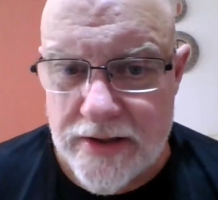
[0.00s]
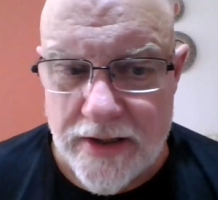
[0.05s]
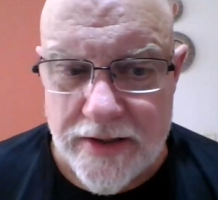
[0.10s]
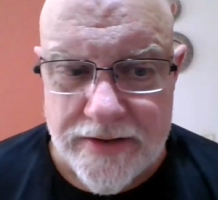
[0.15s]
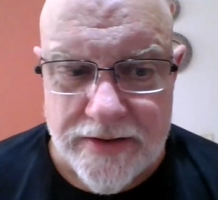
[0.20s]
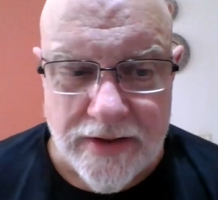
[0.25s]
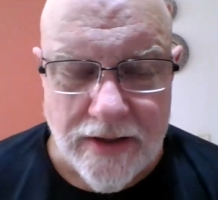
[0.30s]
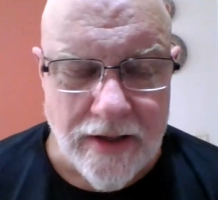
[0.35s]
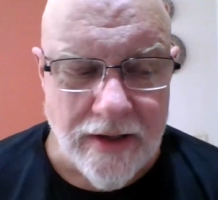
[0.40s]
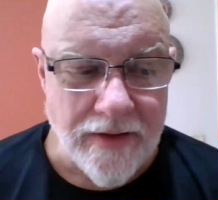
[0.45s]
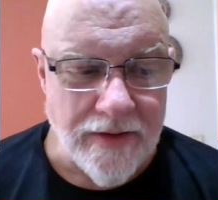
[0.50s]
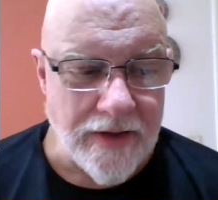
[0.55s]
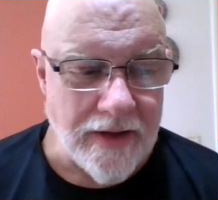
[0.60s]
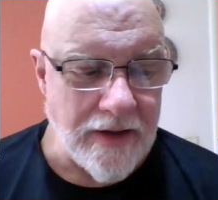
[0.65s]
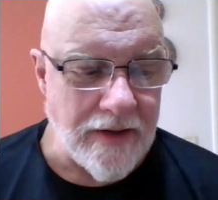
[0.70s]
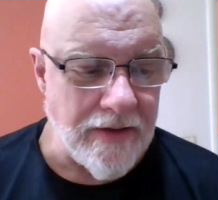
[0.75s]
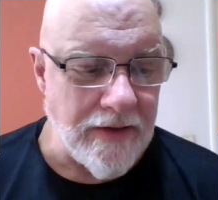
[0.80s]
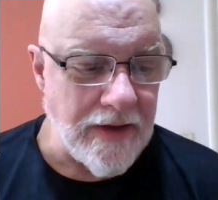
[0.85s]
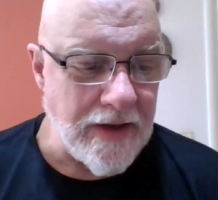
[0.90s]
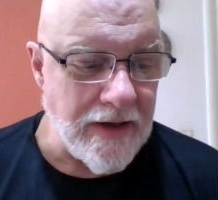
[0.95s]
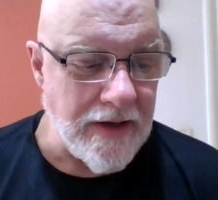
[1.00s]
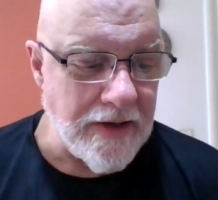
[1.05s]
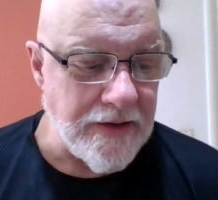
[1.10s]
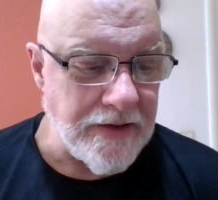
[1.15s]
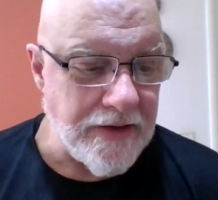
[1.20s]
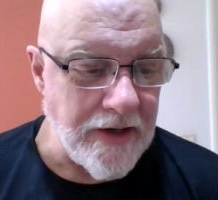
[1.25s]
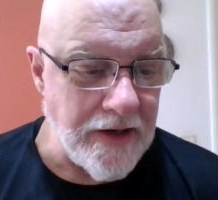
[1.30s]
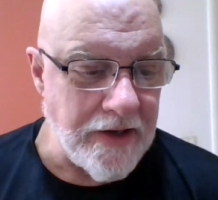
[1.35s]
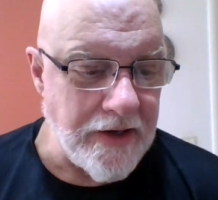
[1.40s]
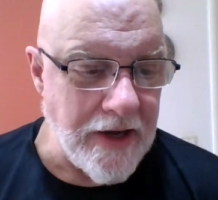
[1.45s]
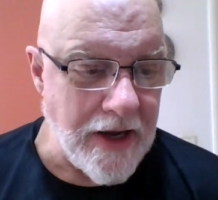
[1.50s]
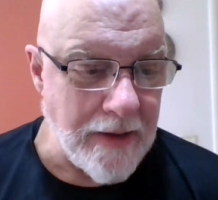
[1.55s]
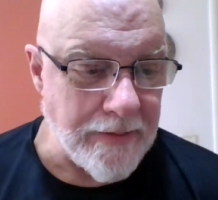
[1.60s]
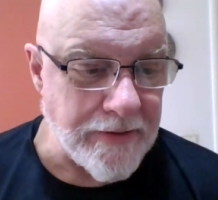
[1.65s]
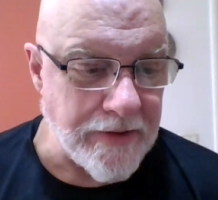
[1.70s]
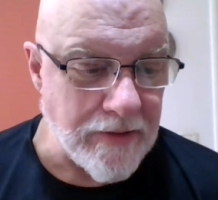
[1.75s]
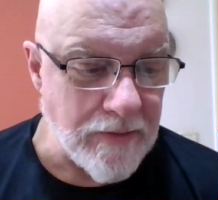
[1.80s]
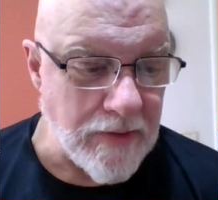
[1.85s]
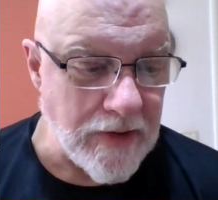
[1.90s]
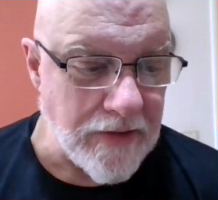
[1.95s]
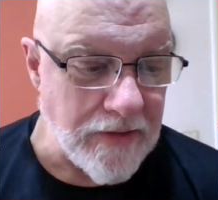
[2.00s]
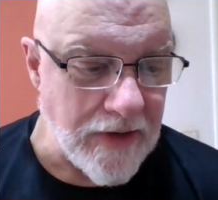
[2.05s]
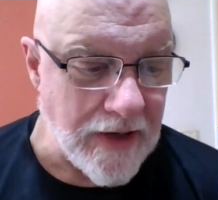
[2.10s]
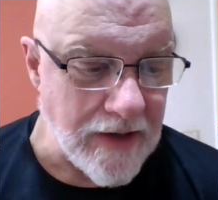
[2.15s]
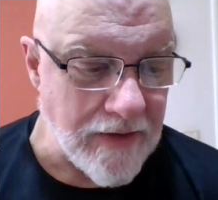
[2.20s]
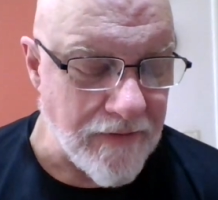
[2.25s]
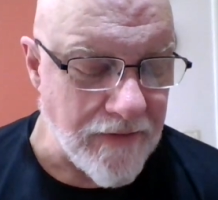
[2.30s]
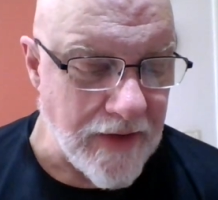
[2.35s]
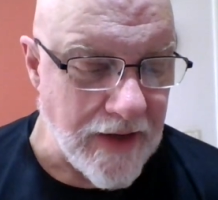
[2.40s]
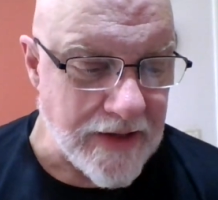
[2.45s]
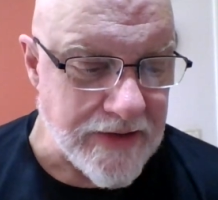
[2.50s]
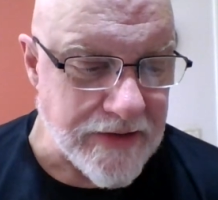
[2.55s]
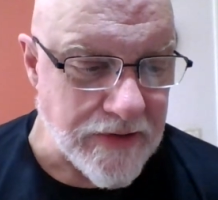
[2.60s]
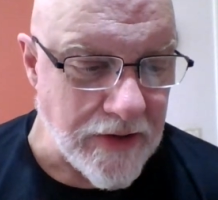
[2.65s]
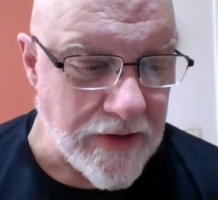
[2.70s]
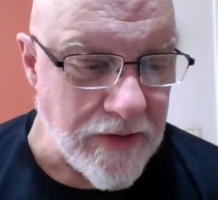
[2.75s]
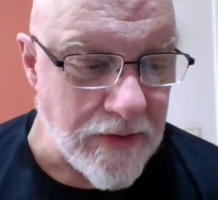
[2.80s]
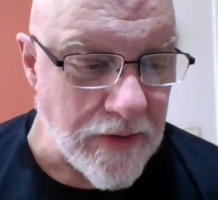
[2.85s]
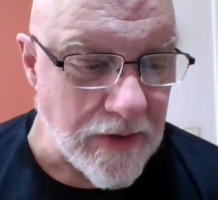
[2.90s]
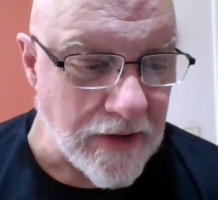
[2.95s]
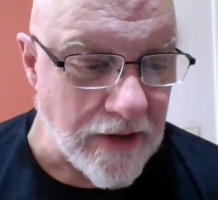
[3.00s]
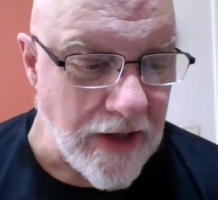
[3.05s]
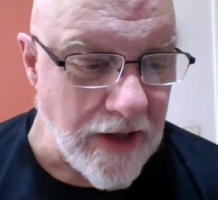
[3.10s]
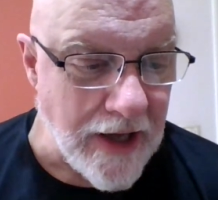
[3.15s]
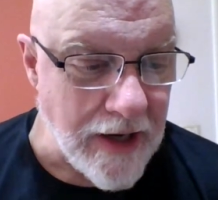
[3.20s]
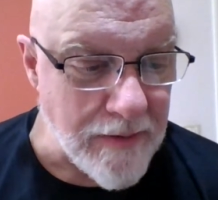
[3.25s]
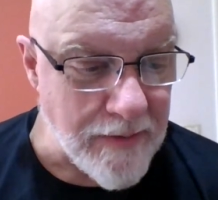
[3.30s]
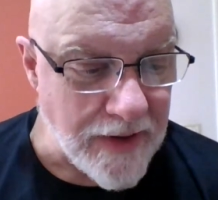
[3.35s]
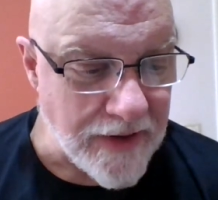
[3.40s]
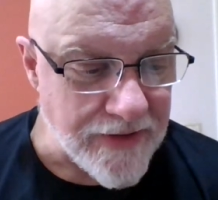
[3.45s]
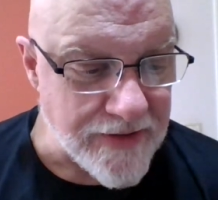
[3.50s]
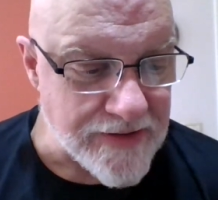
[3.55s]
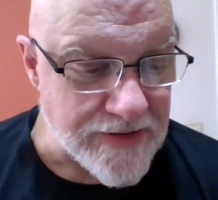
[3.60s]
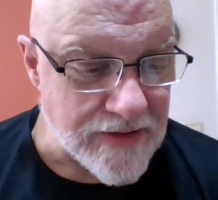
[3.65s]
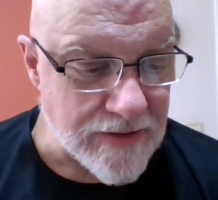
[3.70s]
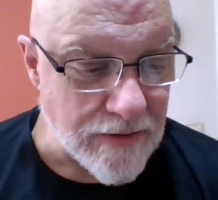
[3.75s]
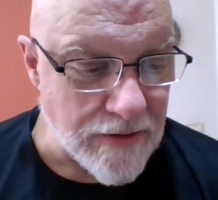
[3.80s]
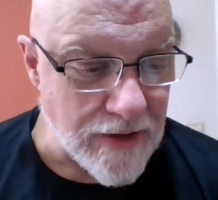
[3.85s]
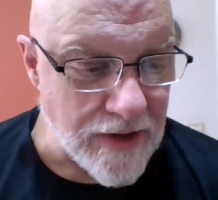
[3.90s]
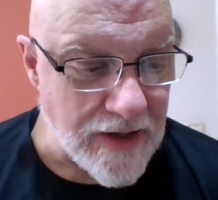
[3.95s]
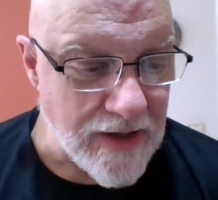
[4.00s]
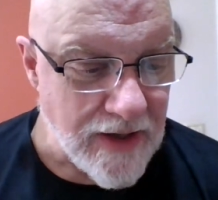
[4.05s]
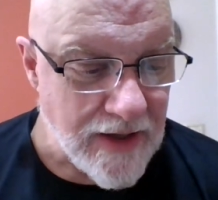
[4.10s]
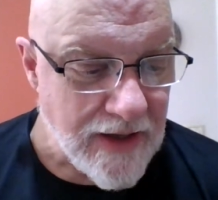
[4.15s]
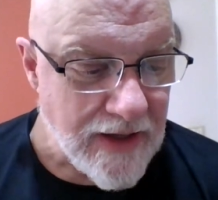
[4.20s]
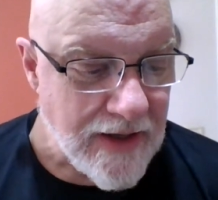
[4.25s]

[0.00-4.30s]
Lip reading: I saw they had adapted Red Dragon for that. So I knew a lot about the story,